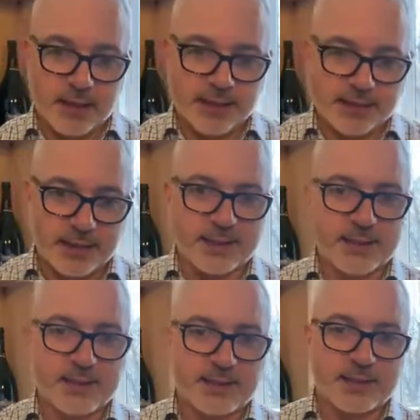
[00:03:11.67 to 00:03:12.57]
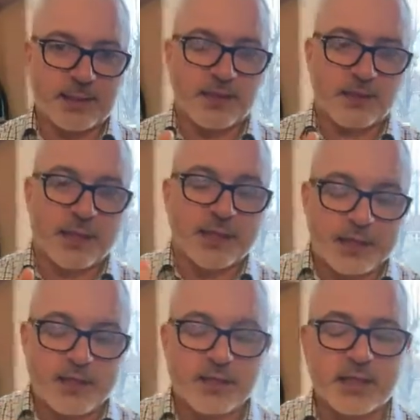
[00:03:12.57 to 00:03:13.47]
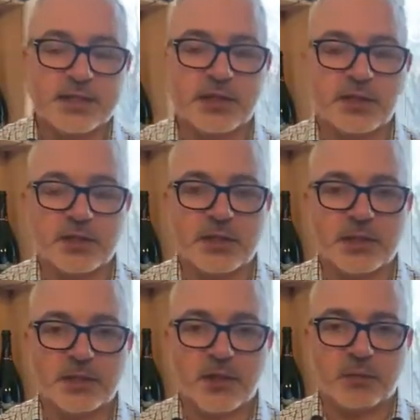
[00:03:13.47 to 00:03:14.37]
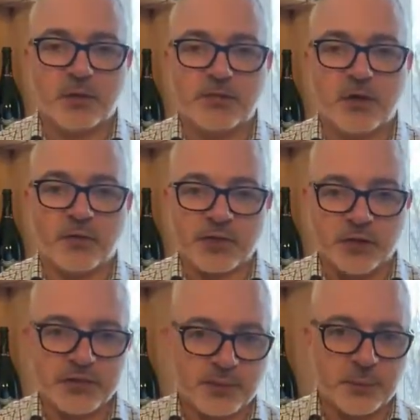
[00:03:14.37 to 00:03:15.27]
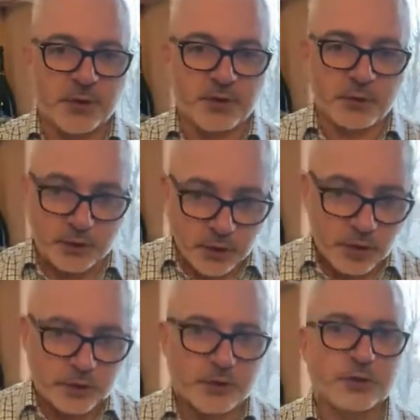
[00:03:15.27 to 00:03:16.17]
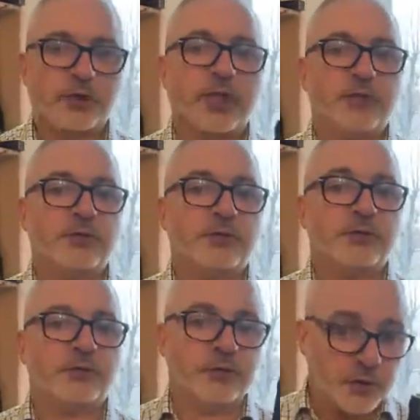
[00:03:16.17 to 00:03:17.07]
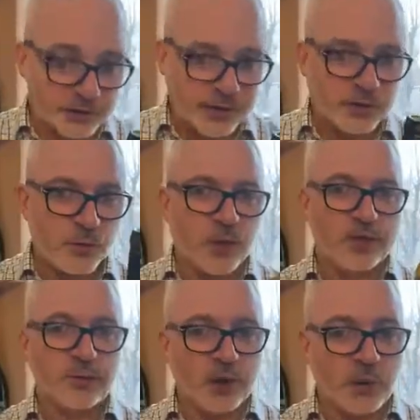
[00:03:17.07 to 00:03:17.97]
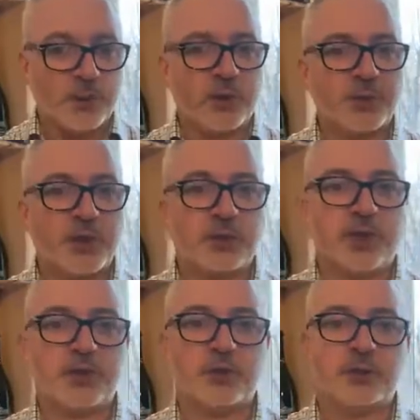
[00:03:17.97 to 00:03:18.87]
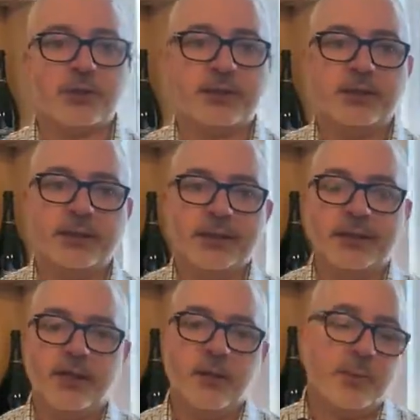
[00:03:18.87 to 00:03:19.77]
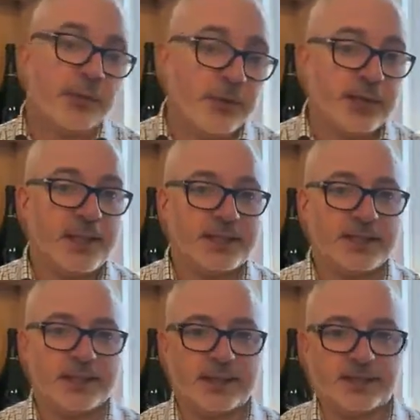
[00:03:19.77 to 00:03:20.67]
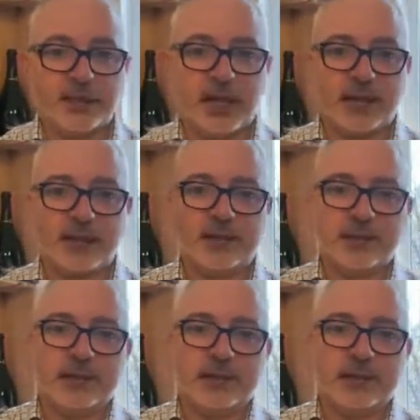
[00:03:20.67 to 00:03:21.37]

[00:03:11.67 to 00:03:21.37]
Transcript: Says 16 to 18 Celsius in terms of service temperature, just to get the fruit first, as the wine will open up slowly and surely. Open early, as I said, if you can.